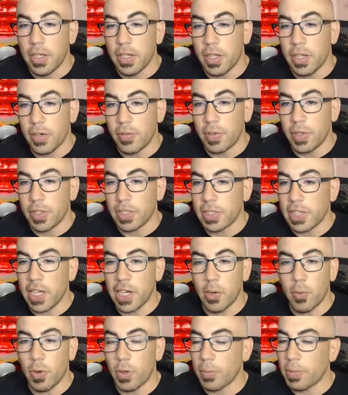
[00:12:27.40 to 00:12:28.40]
And if you're just
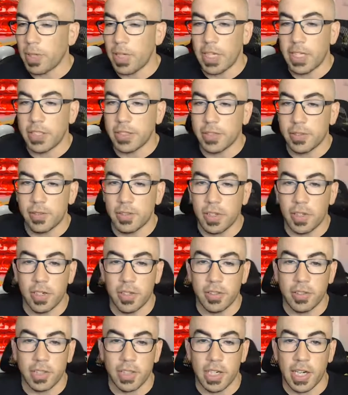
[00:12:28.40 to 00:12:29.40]
staying in one place, you're
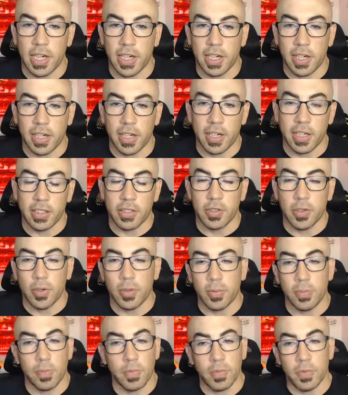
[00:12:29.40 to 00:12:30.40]
usually not going to get it.
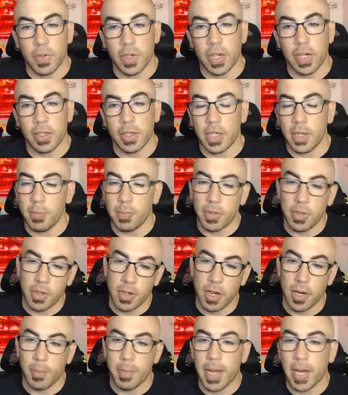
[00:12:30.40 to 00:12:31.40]
So if you got to keep
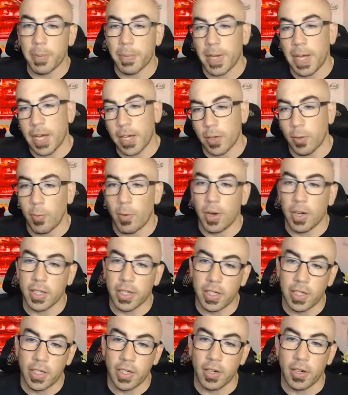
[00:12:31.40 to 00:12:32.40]
putting on a backpack and
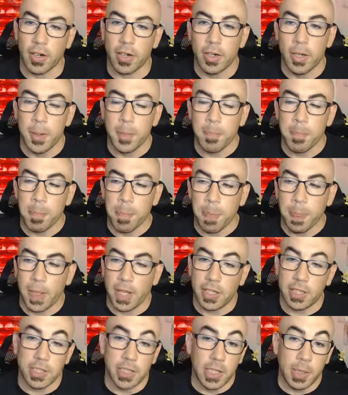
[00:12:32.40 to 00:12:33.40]
walking, or
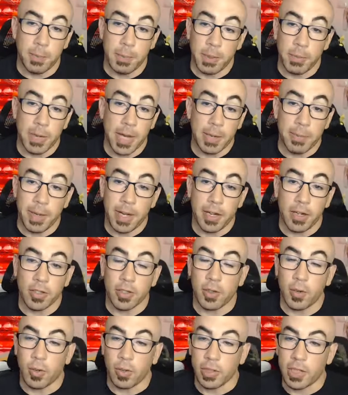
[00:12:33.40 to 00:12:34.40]
just keep the backpack
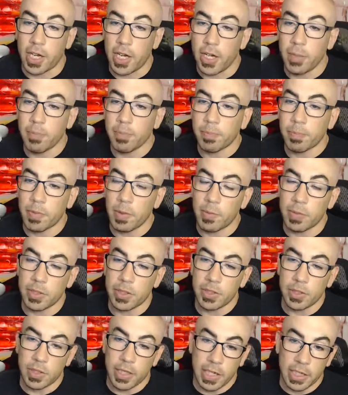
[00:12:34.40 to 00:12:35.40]
on the whole time. I
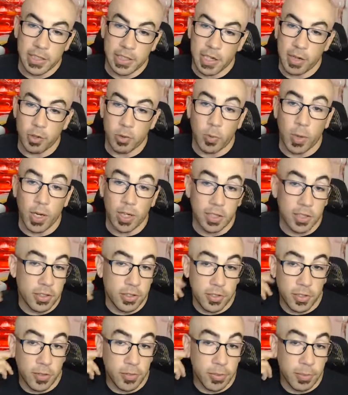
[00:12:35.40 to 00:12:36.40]
mean, like I said, I was walking the
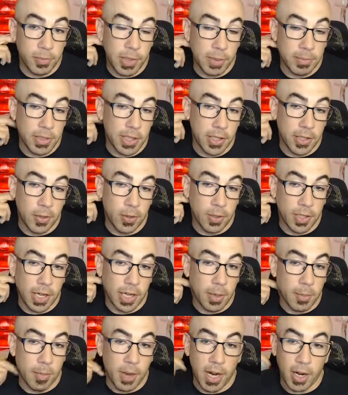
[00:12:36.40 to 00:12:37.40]
surf. Sometimes I go
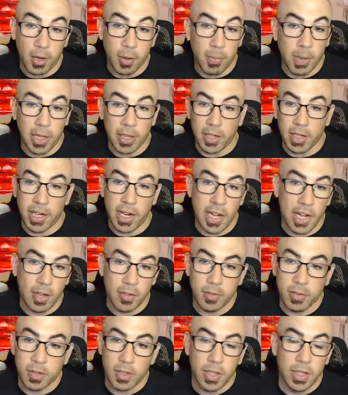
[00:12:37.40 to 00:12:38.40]
like a mile and a
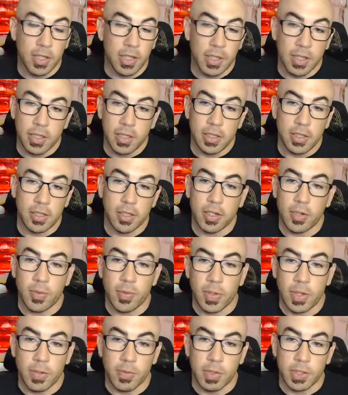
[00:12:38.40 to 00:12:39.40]
half looking
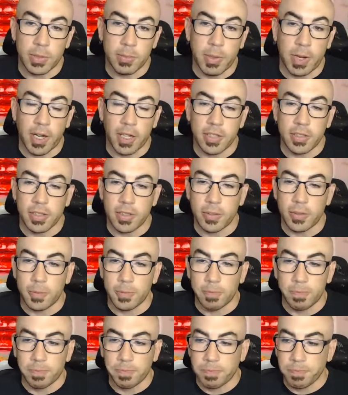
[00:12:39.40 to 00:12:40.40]
for different spots. So
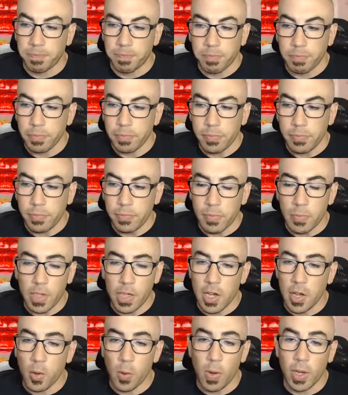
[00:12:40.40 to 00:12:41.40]

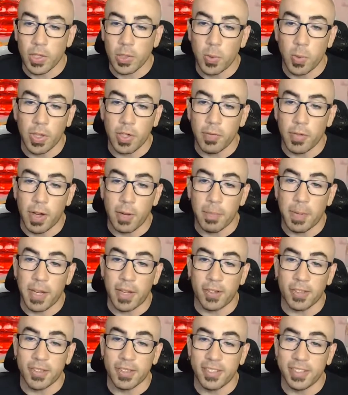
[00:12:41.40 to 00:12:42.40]
I don't want
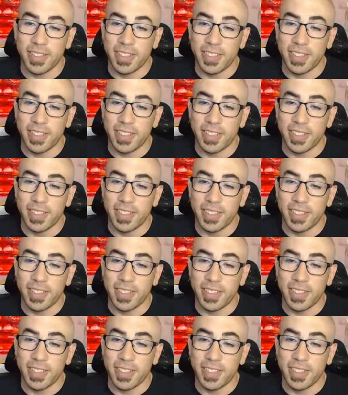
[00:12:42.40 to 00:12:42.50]
25-pound